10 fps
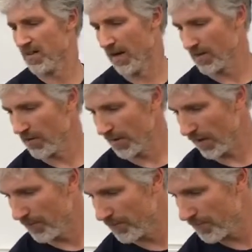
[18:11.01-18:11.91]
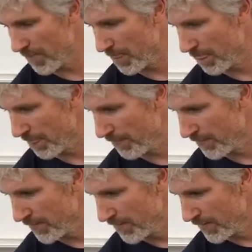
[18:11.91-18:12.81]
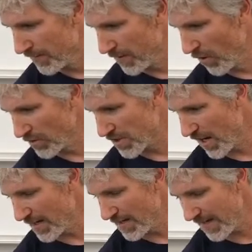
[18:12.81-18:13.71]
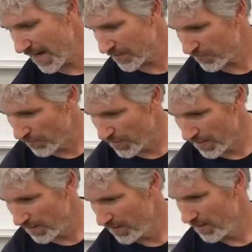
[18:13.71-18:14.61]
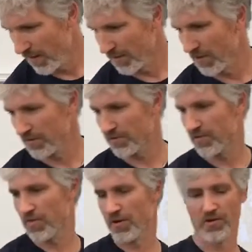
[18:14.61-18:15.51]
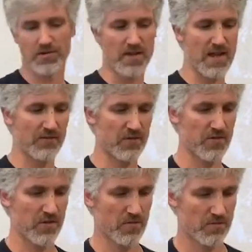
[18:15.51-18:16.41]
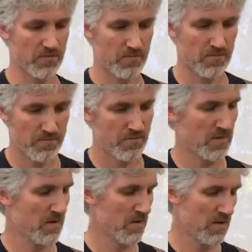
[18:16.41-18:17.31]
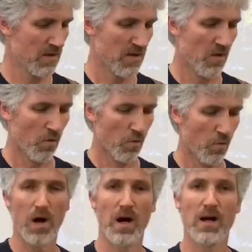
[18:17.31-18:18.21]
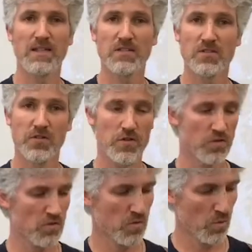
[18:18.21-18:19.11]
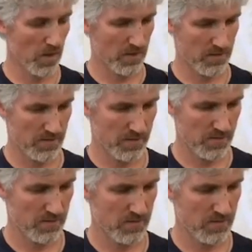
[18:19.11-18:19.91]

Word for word: All right, here we go. Little Johnny Cash for you on this Thursday afternoon. One, two, one.